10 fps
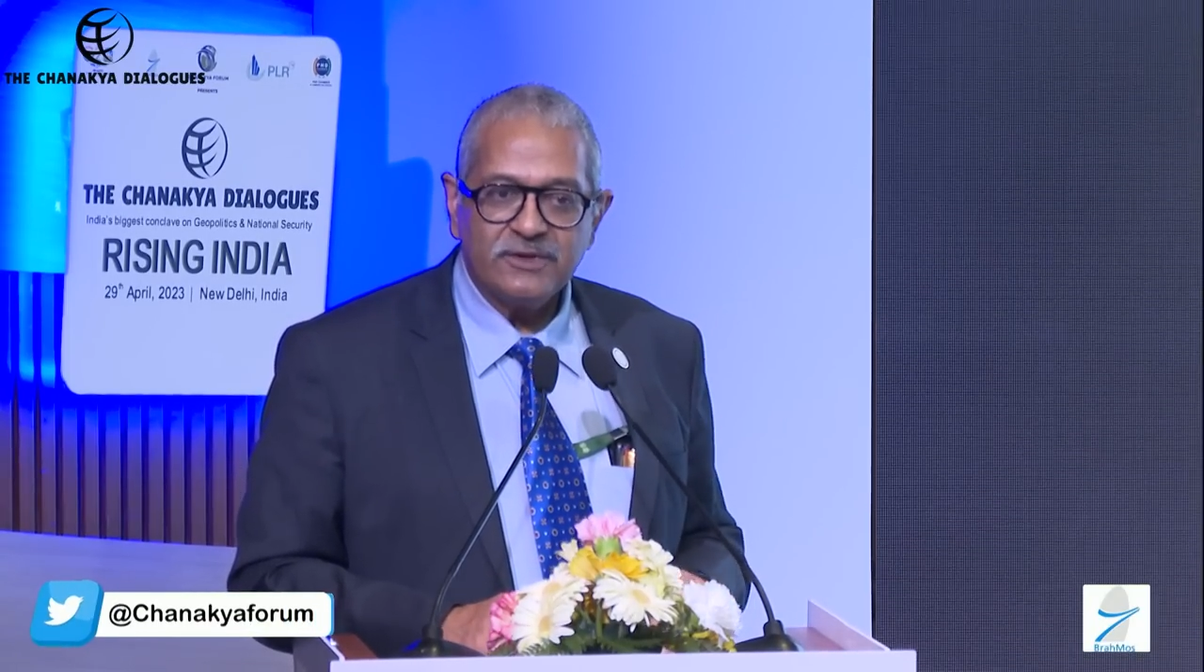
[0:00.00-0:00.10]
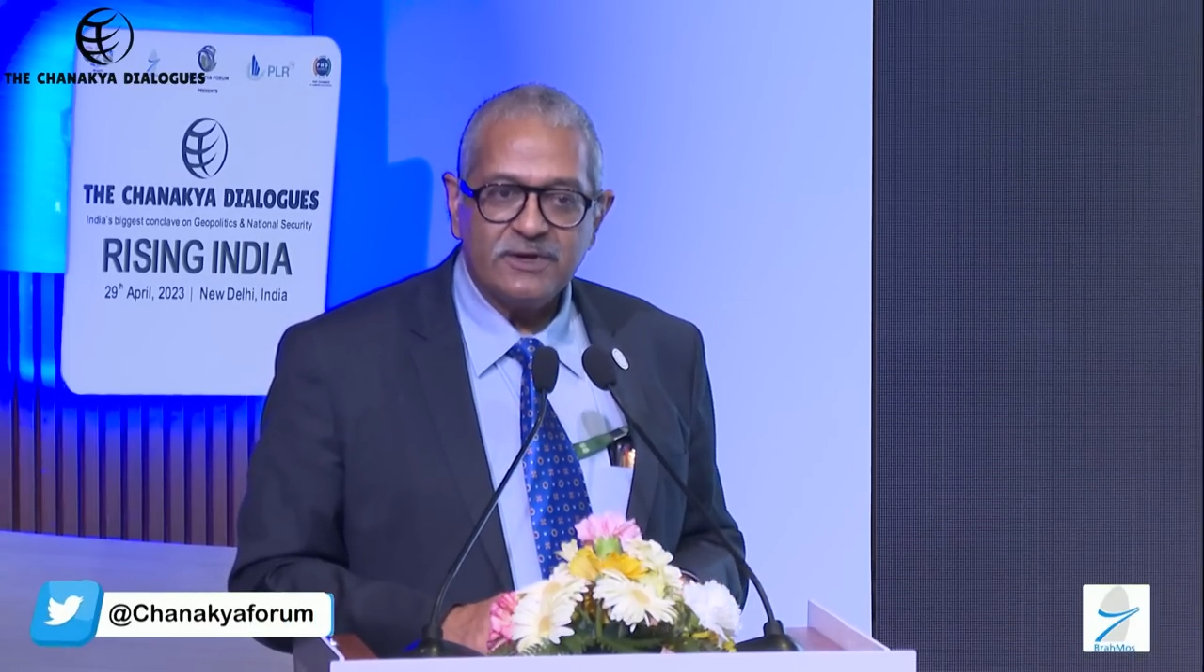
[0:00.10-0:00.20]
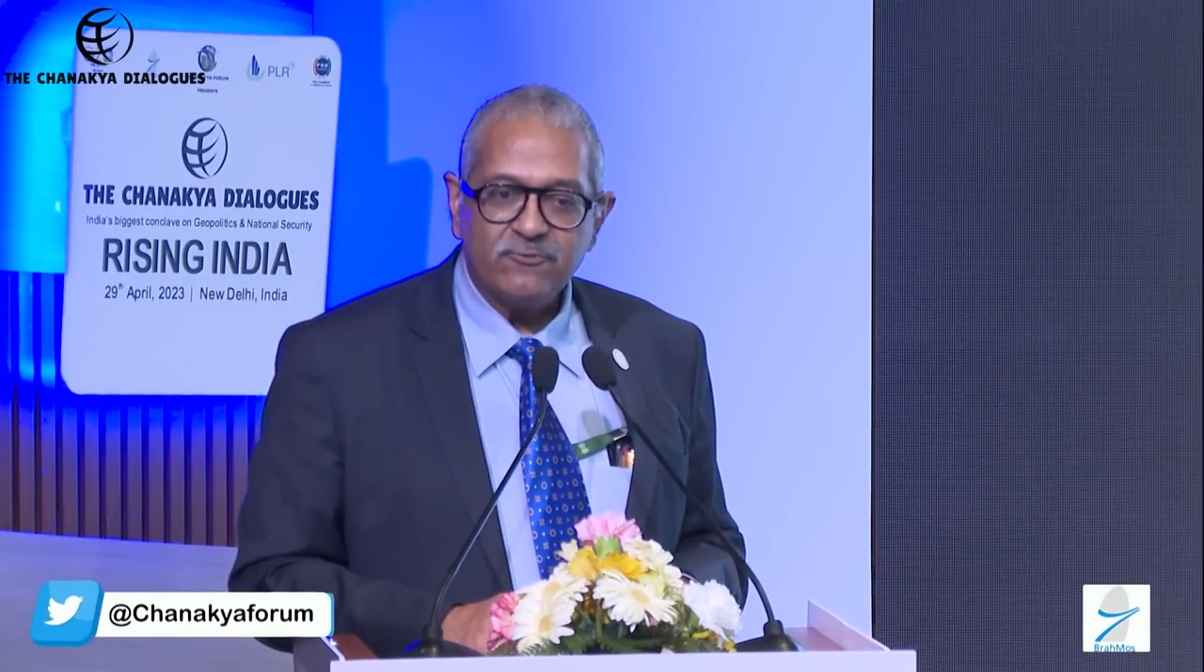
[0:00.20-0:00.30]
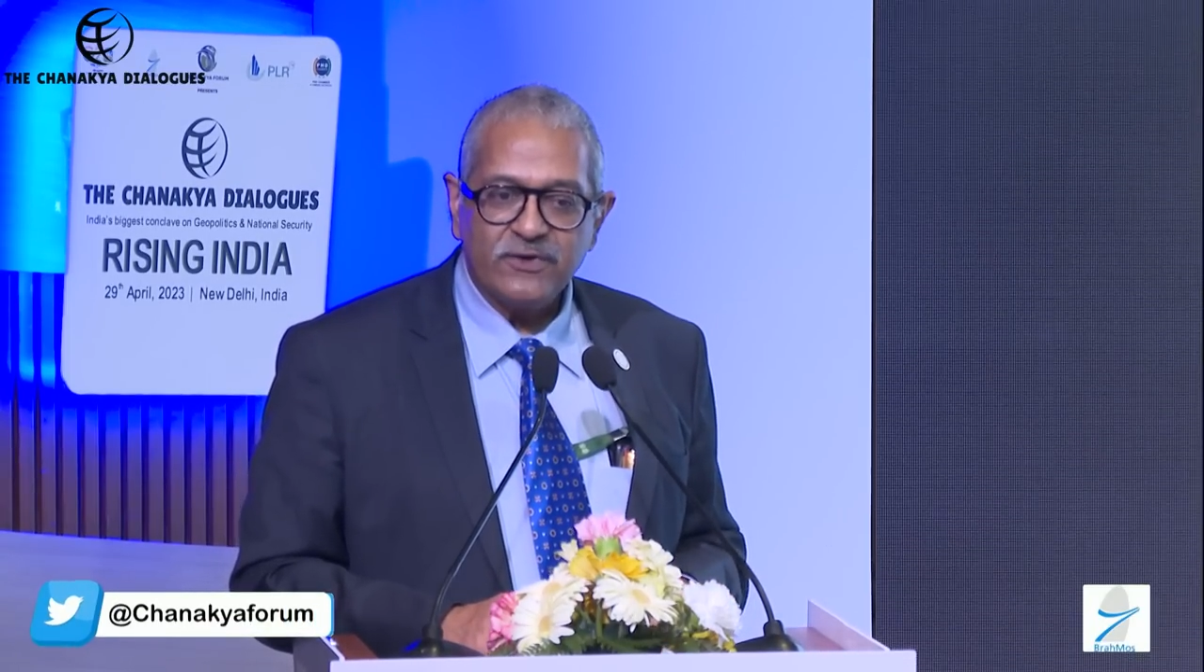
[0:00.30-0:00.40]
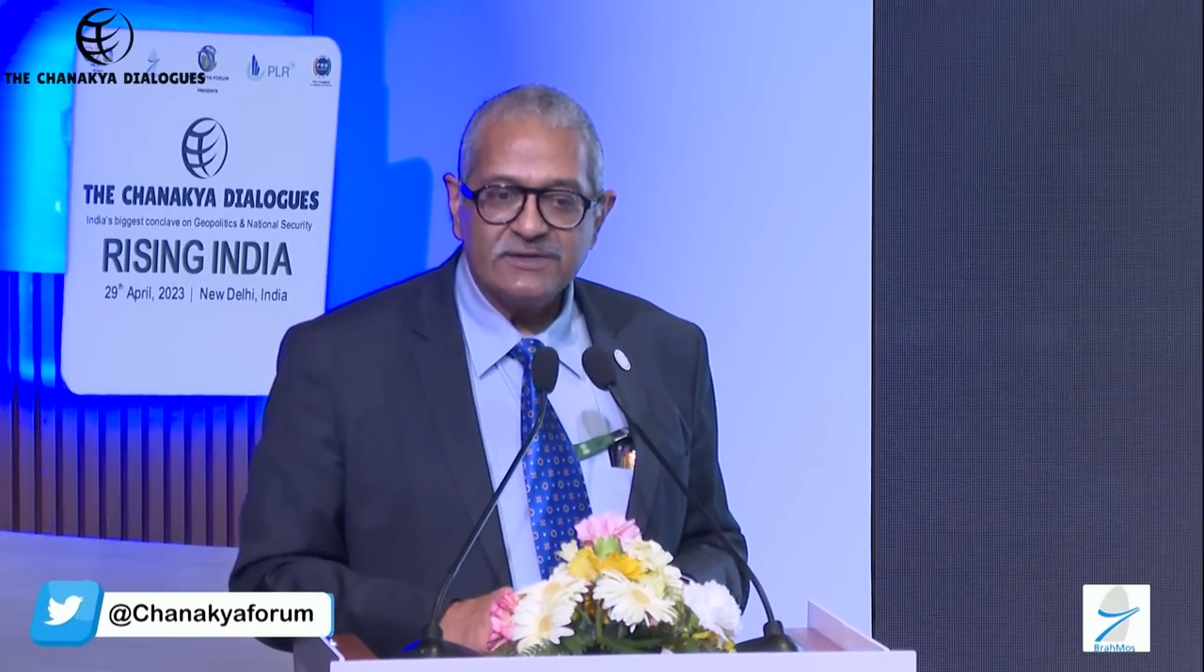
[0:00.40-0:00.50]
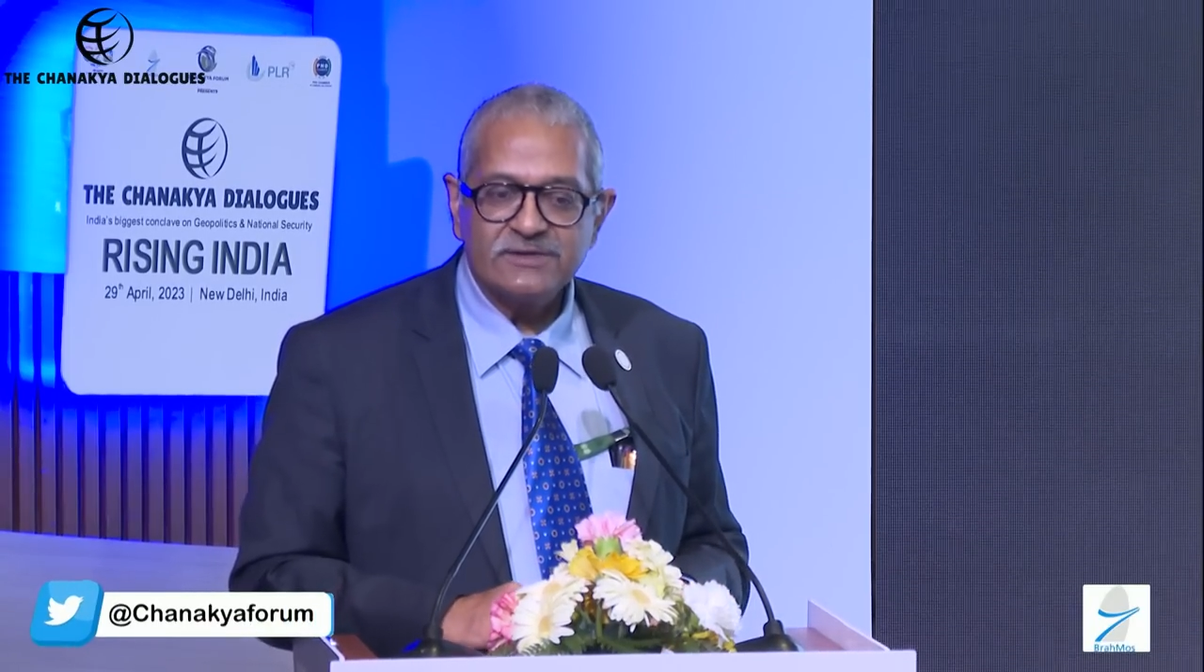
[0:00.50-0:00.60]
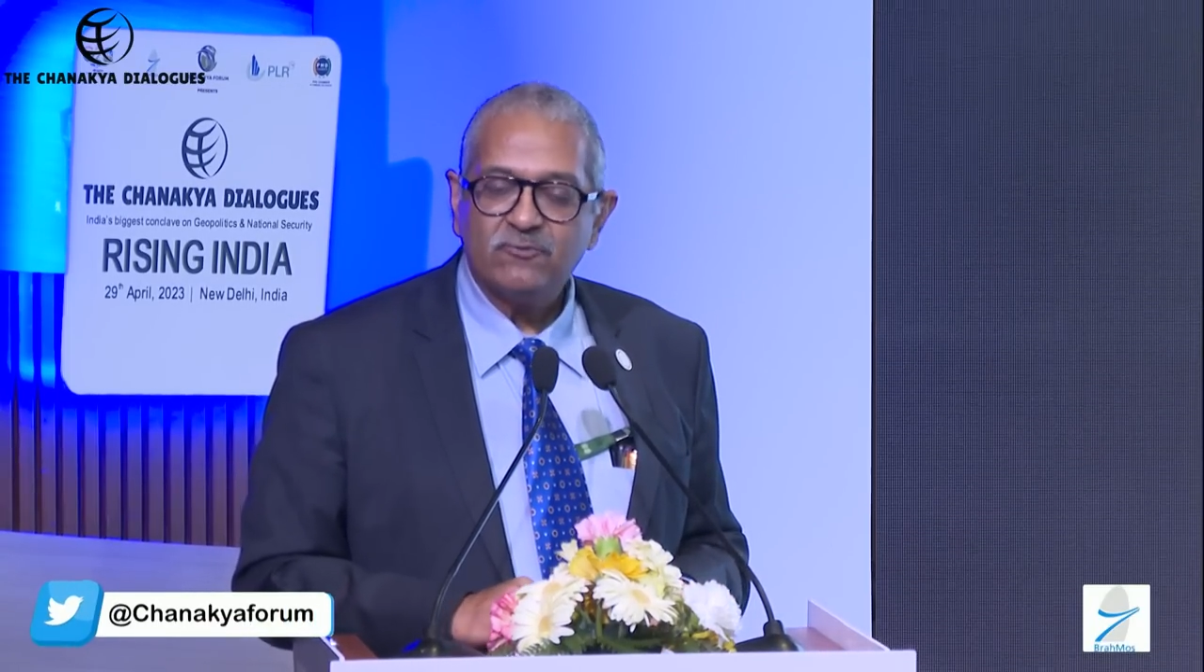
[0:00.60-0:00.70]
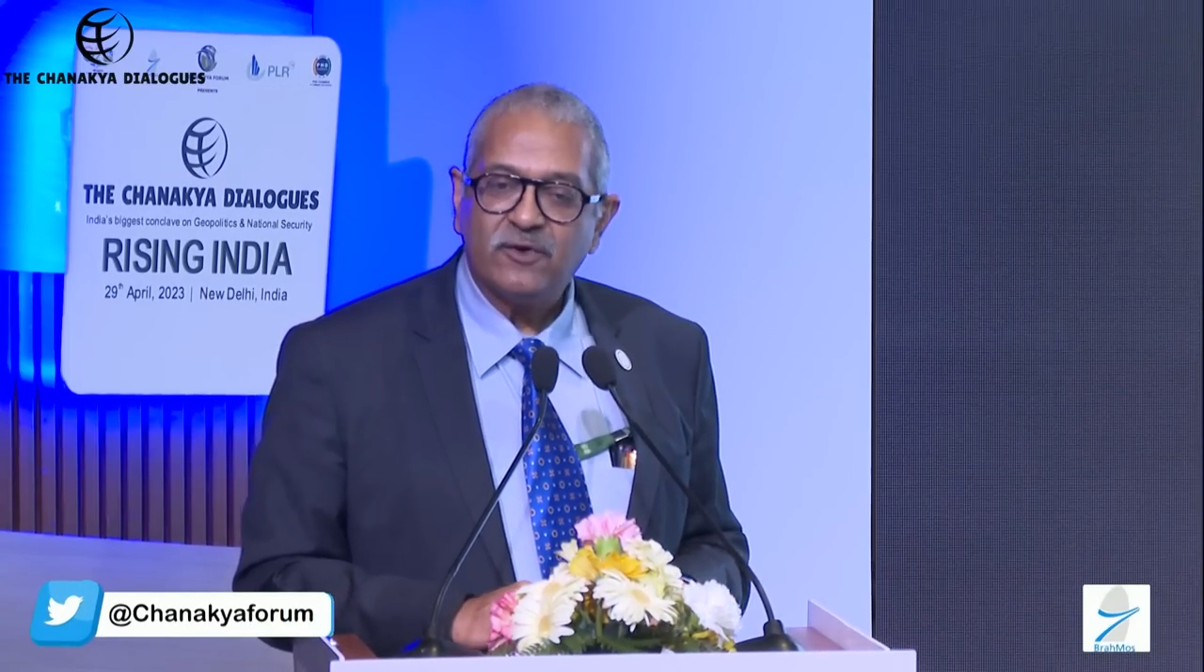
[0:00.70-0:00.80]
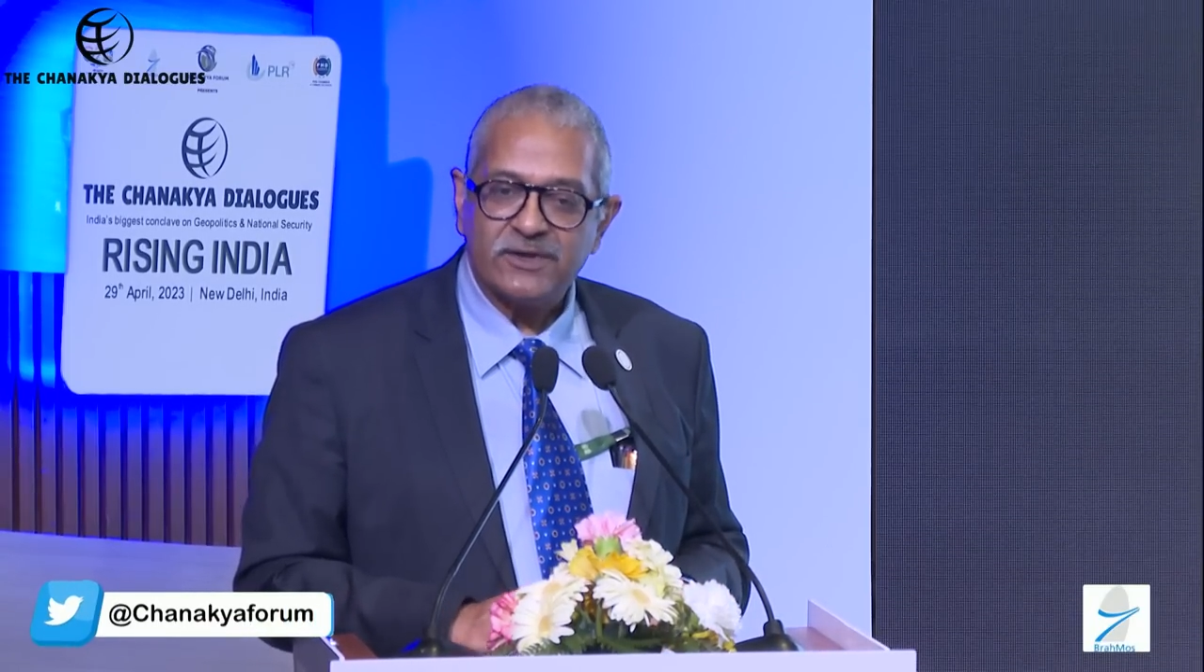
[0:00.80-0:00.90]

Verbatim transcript: defense of